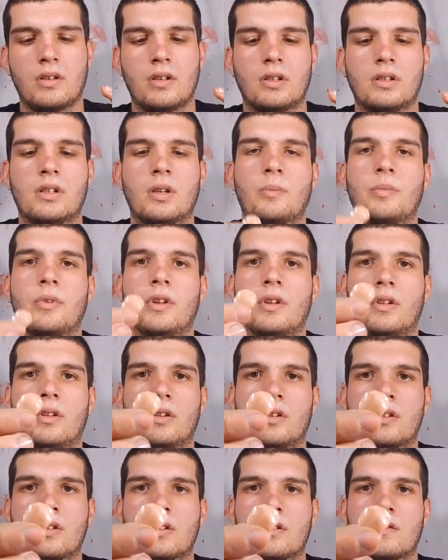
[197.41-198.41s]
Something that
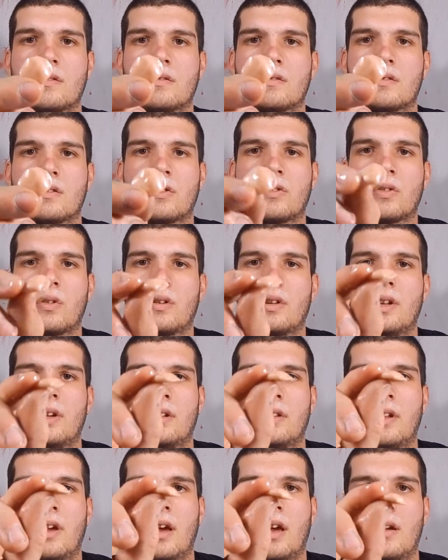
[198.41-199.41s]
looks sort of
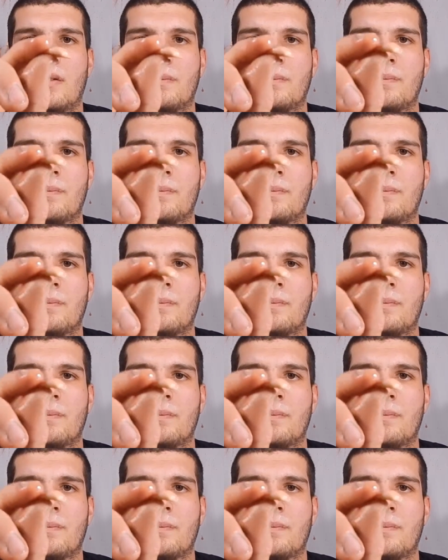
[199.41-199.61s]
like that.